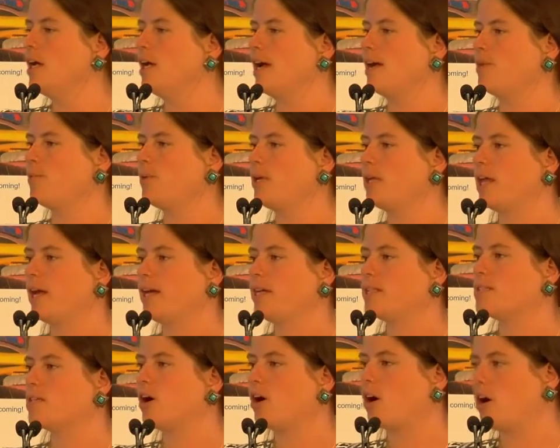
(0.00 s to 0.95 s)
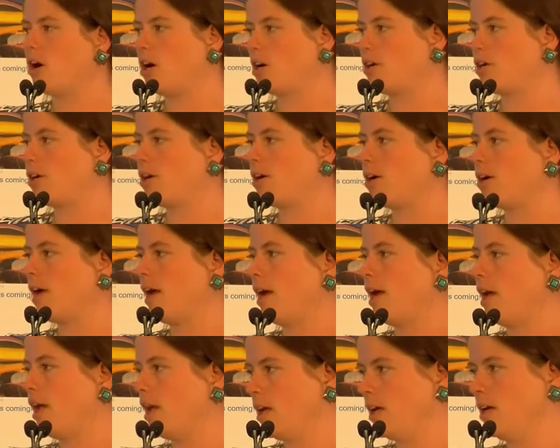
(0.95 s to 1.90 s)
and we like to honor
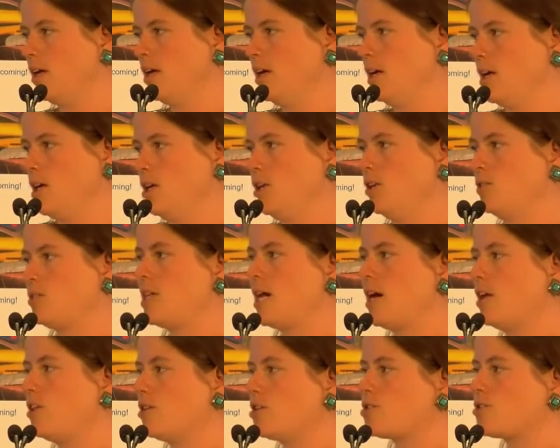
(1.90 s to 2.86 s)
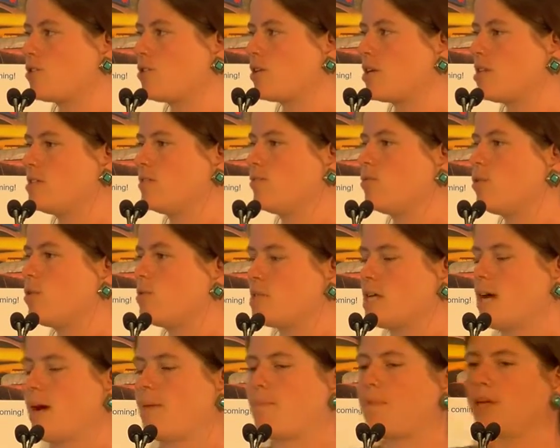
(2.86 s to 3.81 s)
and tell the stories of what
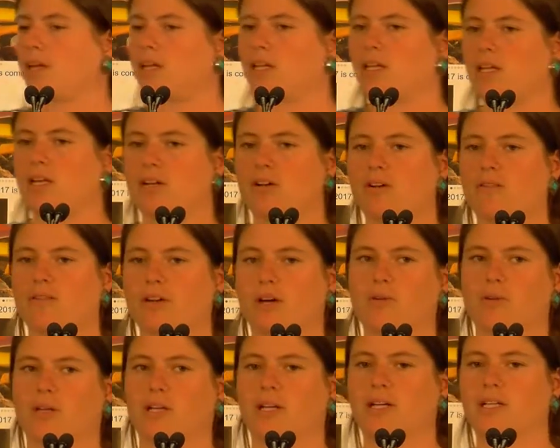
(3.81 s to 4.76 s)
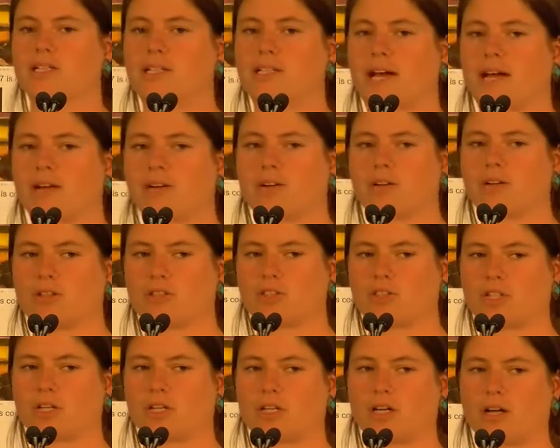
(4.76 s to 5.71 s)
was happening in the Intervale related to
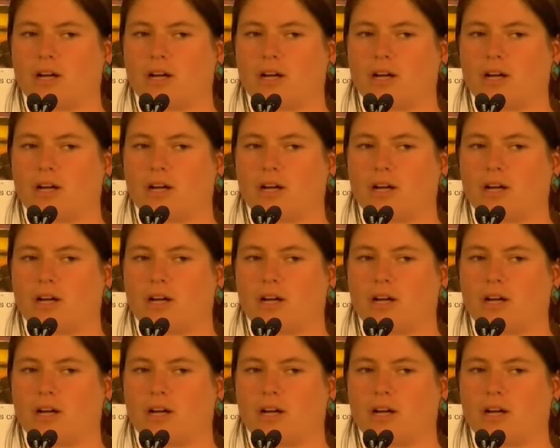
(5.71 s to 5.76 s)
agriculture